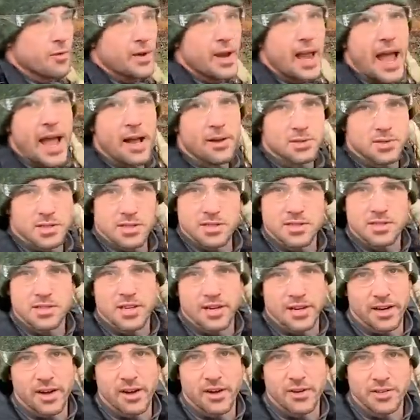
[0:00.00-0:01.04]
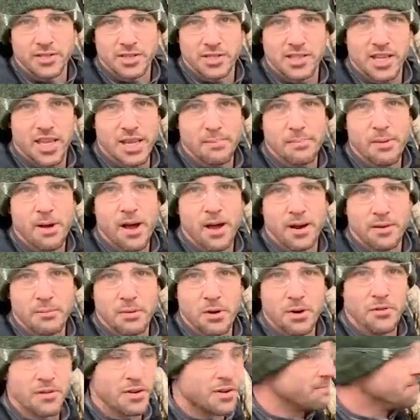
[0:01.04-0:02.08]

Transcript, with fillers: houses, you know, and just keep on moving.